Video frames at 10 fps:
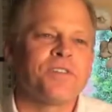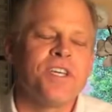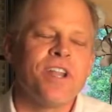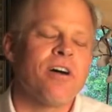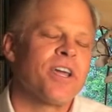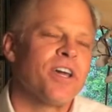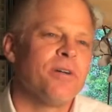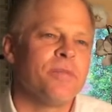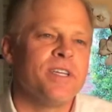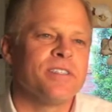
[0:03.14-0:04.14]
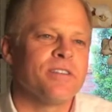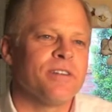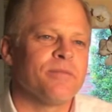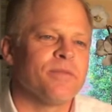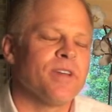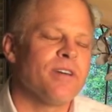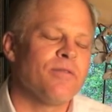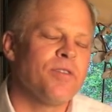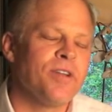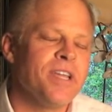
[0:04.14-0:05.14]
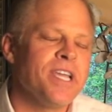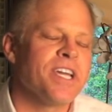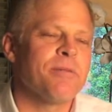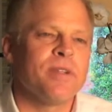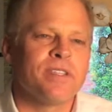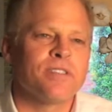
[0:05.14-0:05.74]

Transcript: Tent and Awning Company is a, a, real neat company.